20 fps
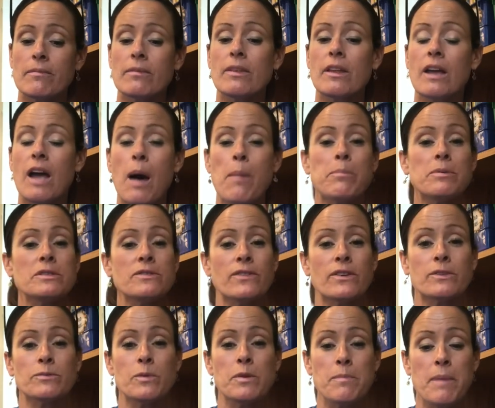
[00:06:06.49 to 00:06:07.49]
The cup was
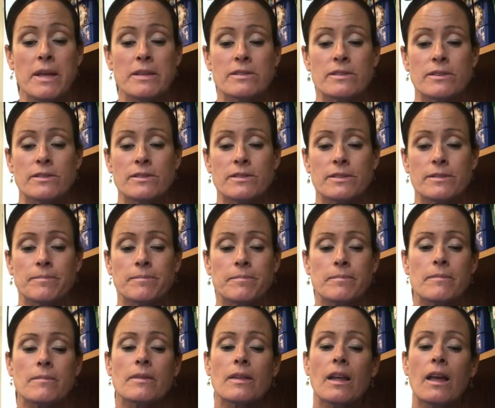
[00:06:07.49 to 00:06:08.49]
filled with pencils.
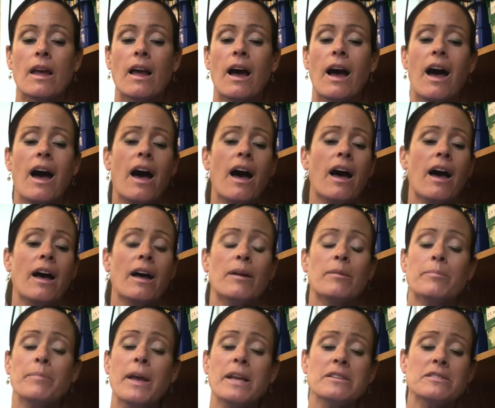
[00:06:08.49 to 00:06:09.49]
Ah,
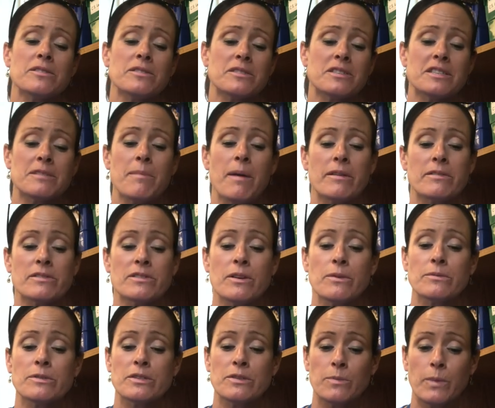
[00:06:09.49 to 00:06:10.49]
pencils smell
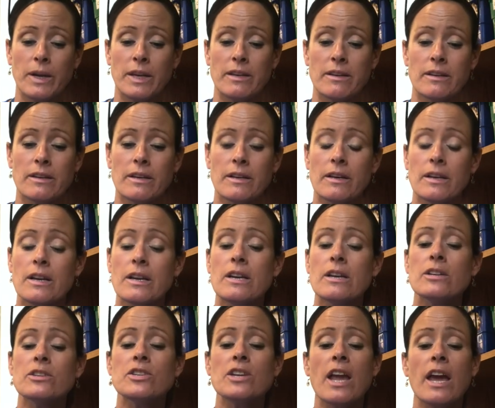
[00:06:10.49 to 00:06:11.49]
so sweet.
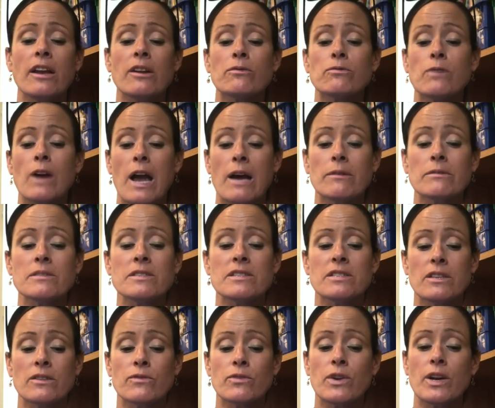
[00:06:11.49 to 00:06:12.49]
She had a round,
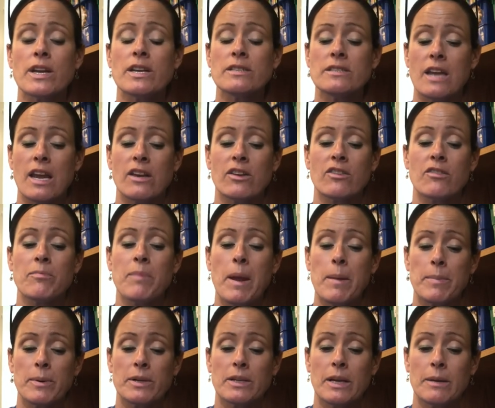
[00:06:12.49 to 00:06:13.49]
silvery container of
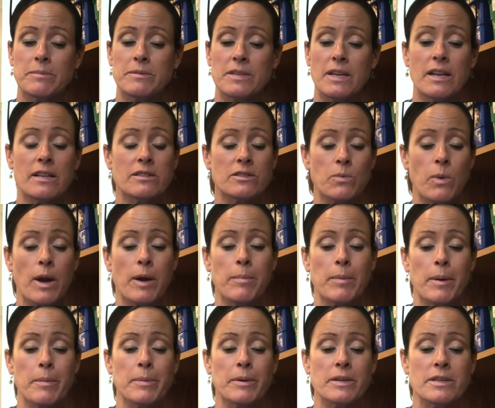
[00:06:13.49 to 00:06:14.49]
paper clips and a square
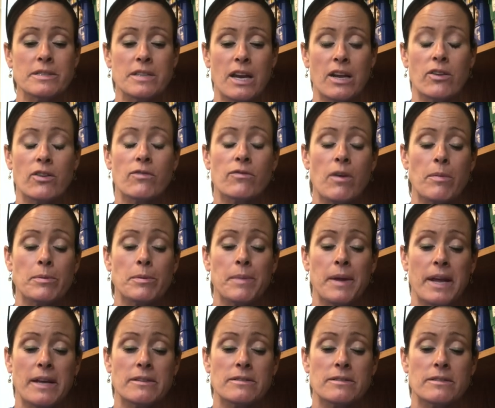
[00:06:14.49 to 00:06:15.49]
purple container of rubber
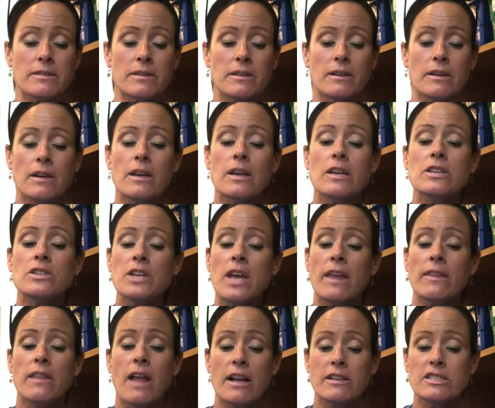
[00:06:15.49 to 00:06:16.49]
bands. She
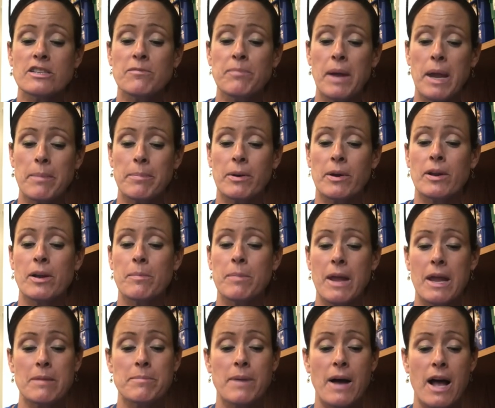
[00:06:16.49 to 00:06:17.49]
had lots of paper in a
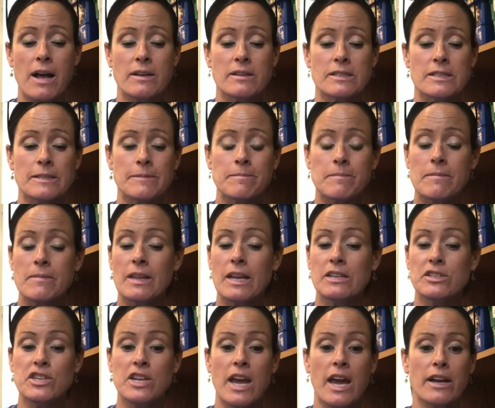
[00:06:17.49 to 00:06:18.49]
pink box.
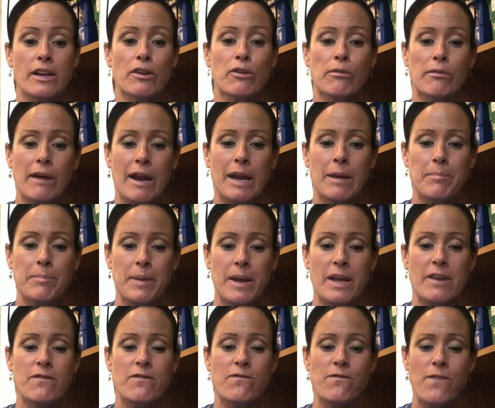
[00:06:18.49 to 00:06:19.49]
And she had a great,
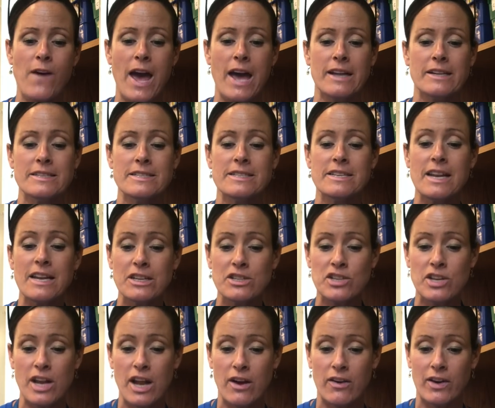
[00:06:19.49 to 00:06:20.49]
big, fat
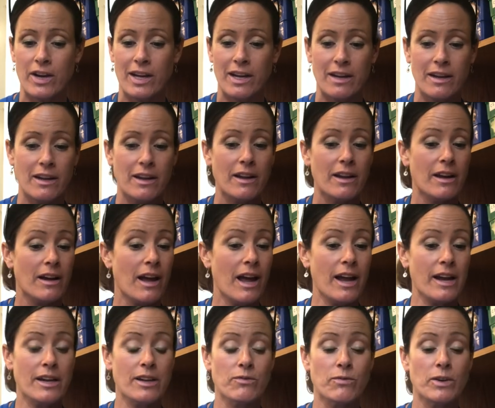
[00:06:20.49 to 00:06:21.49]
dictionary.
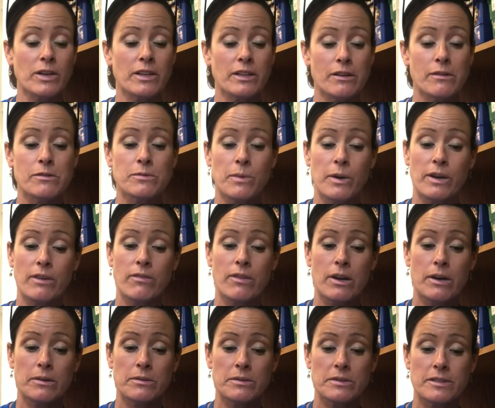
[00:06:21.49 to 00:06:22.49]
I could really use one of
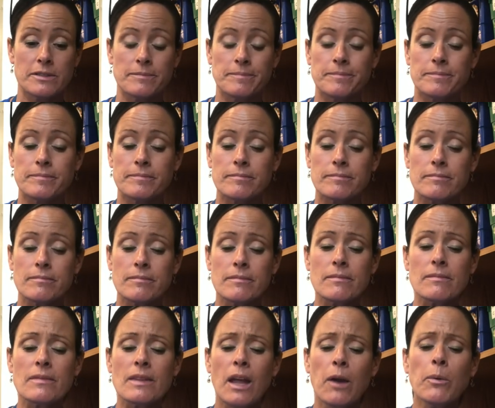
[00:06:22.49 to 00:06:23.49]
those.
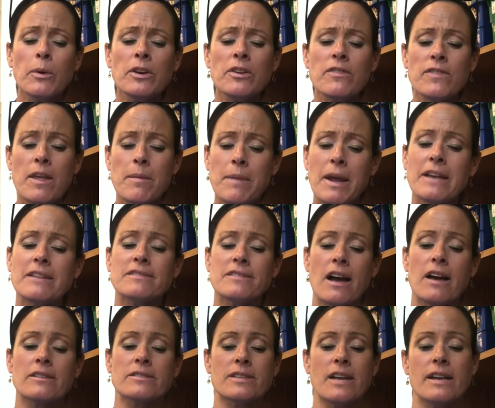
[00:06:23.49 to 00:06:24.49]
I wonder if they make
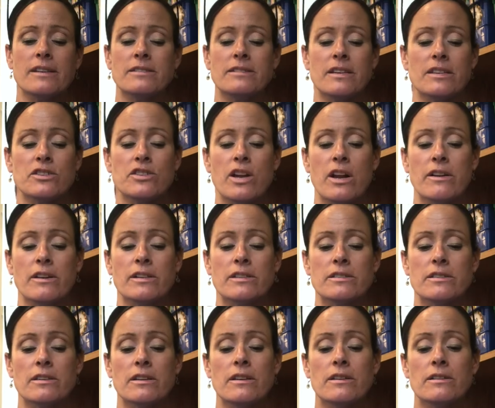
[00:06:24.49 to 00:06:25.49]
doll-sized
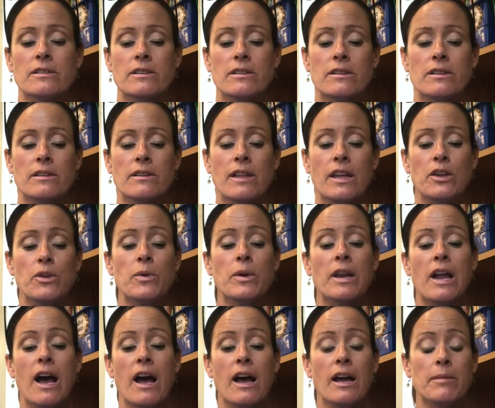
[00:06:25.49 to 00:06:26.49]
dictionaries that you
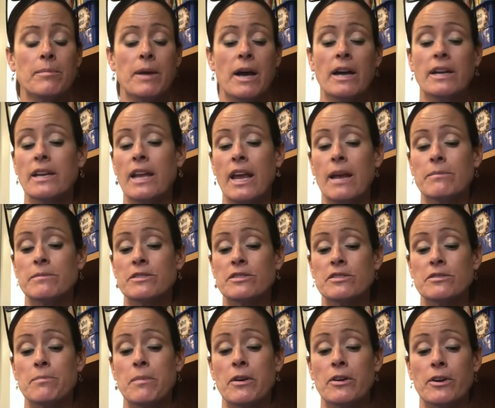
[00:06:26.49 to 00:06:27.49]
could hide behind a
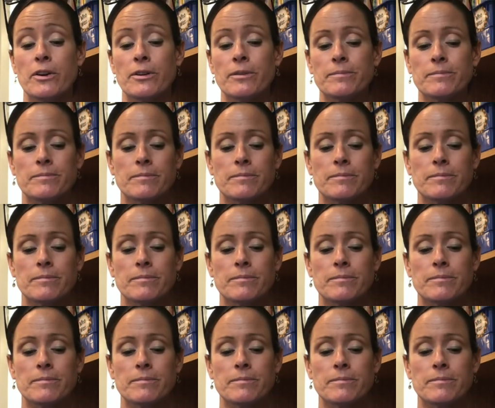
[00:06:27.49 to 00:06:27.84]
hamster's mirror.